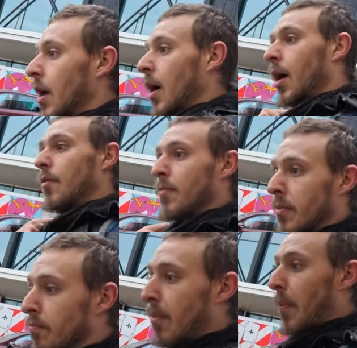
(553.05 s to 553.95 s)
um,
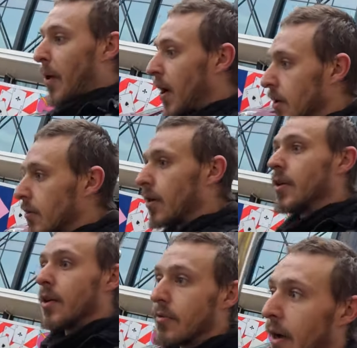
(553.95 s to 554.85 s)
my partner on
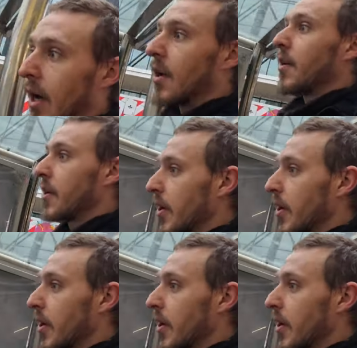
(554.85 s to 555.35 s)
the other hand